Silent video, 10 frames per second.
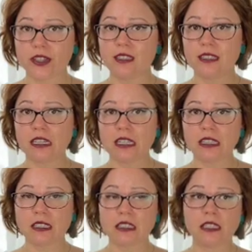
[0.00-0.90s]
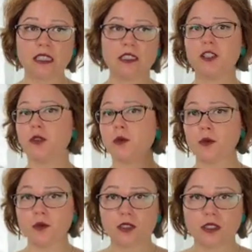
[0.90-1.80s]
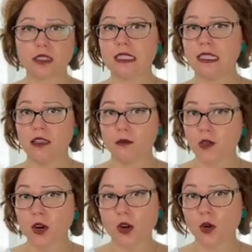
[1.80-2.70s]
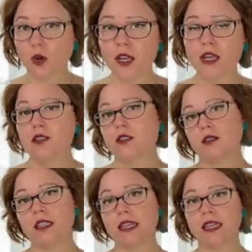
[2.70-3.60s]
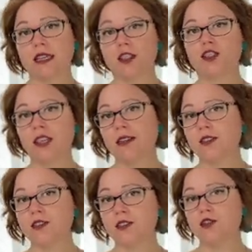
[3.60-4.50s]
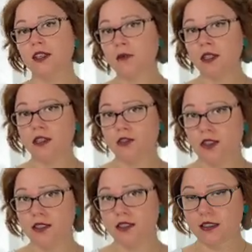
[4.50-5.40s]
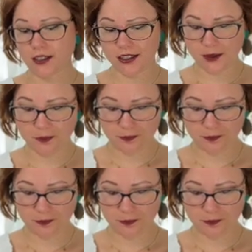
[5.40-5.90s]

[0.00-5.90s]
the doc and let your wound team know so that they can change the treatment if necessary.